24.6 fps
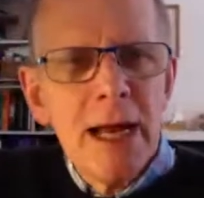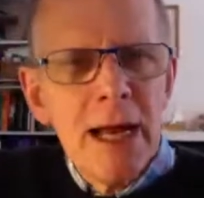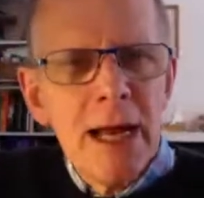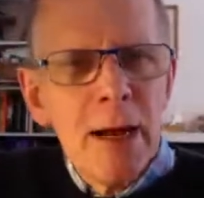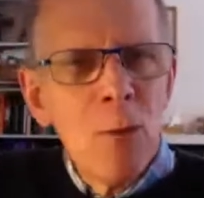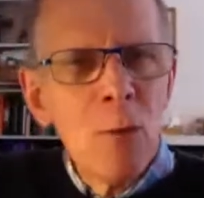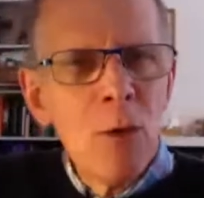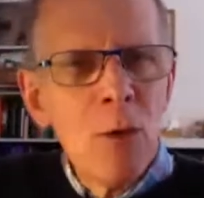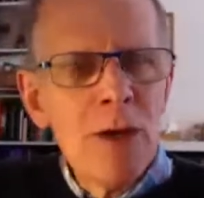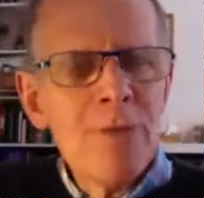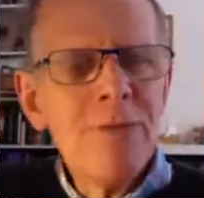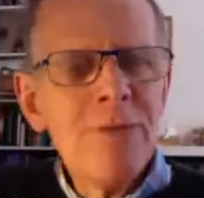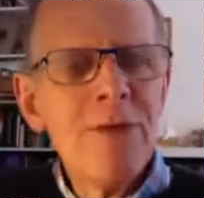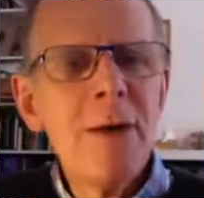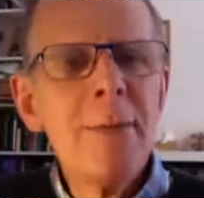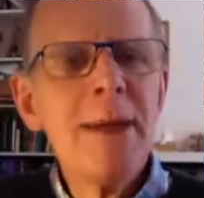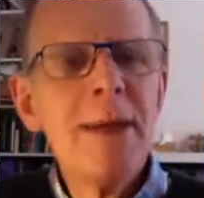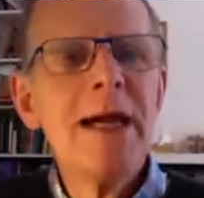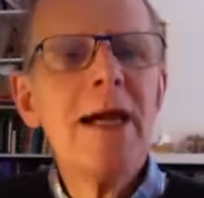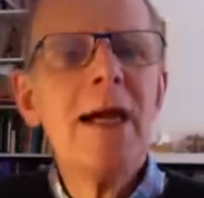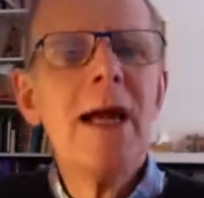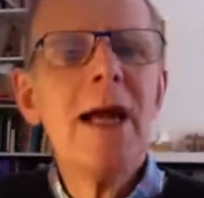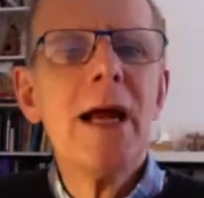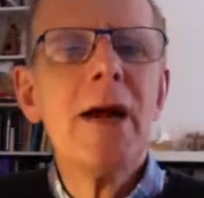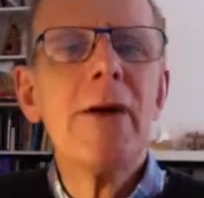And what if I'm in
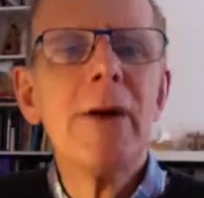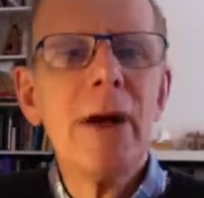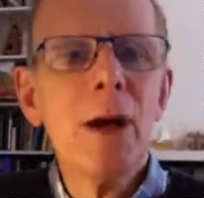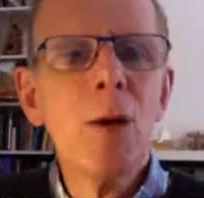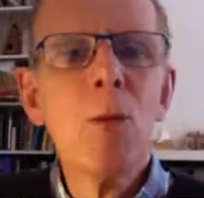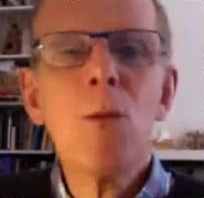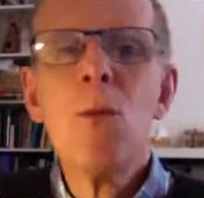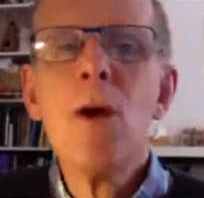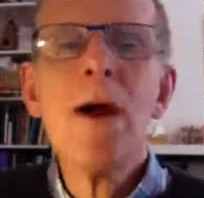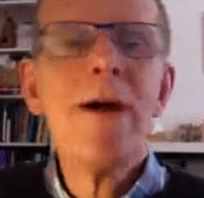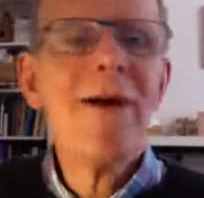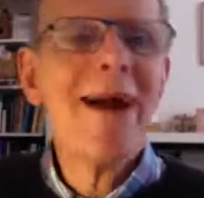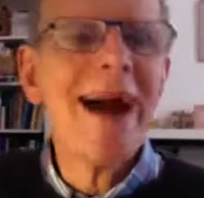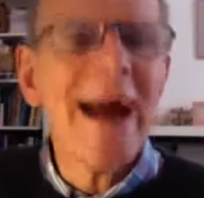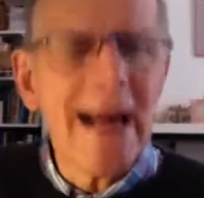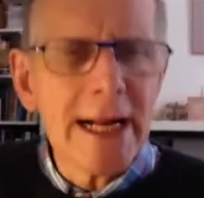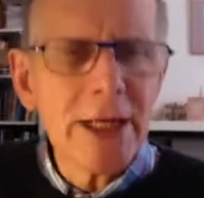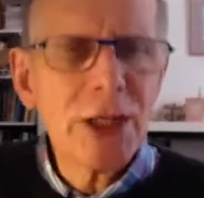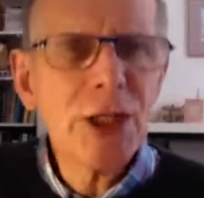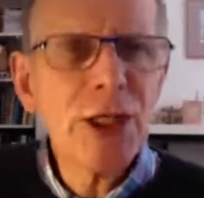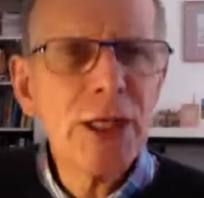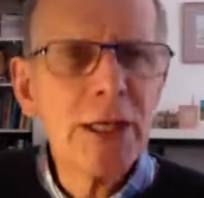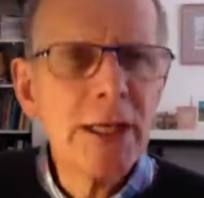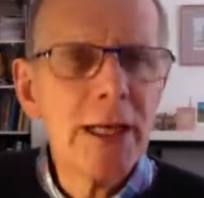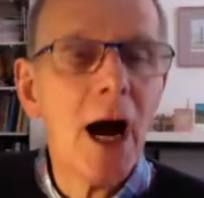an area where
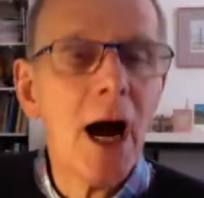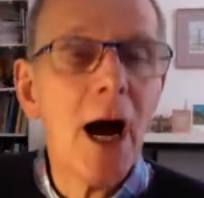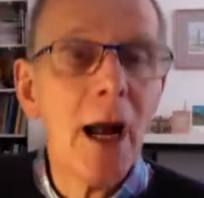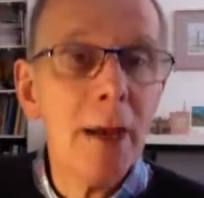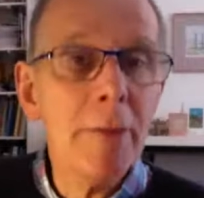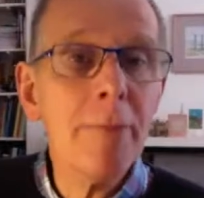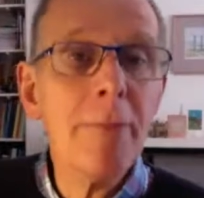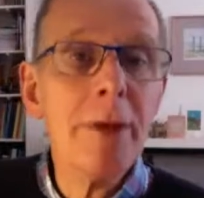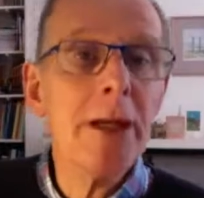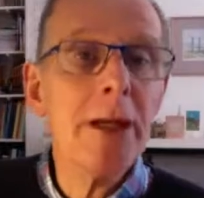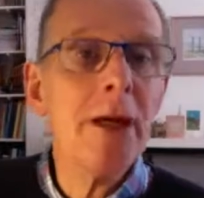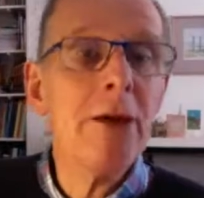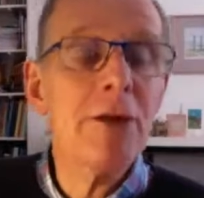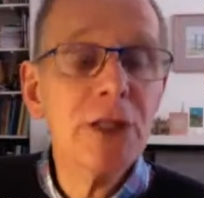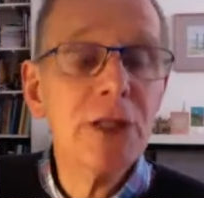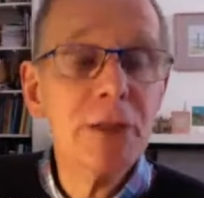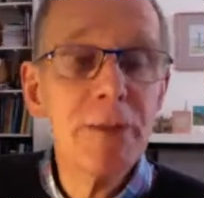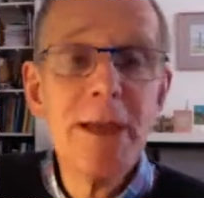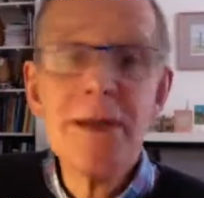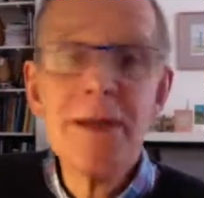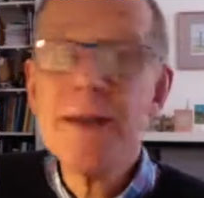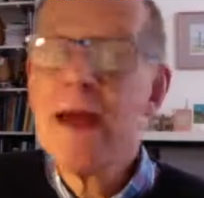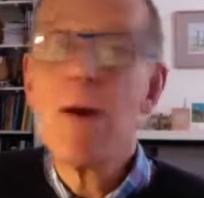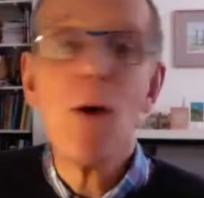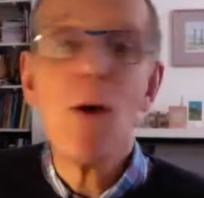actually, unbeknown to
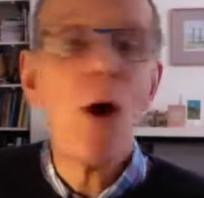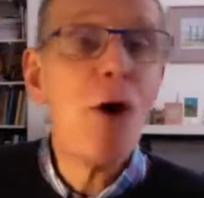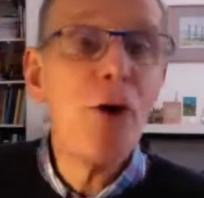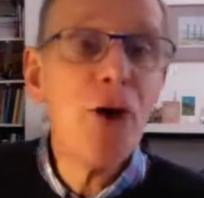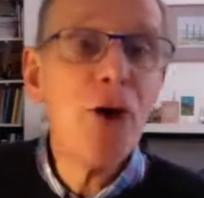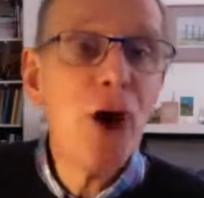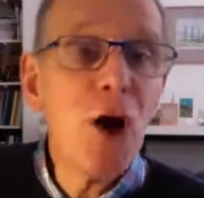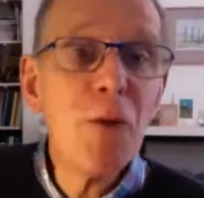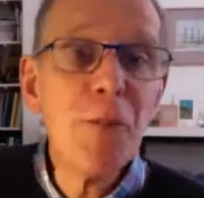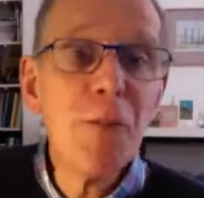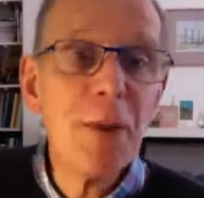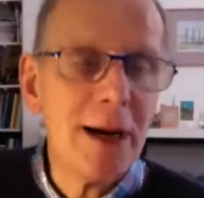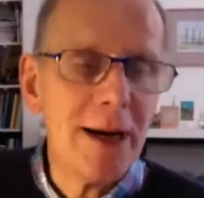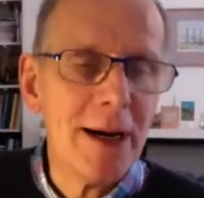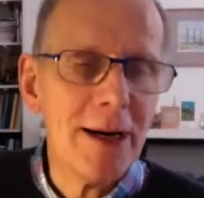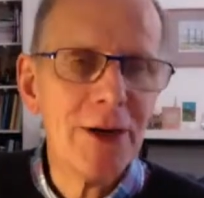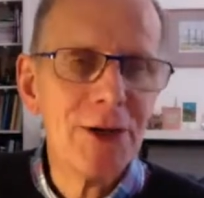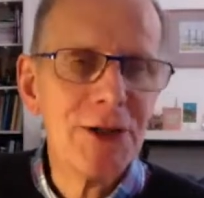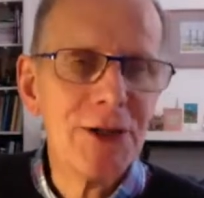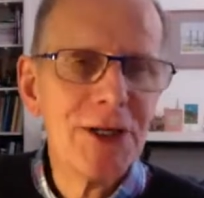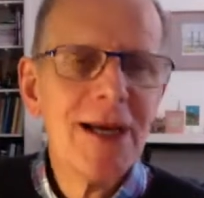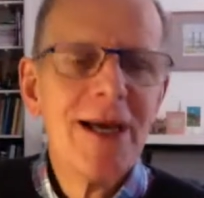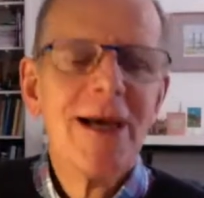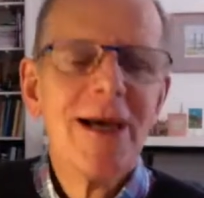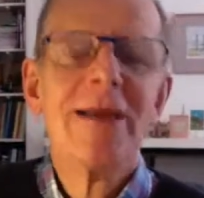me, there are no bears?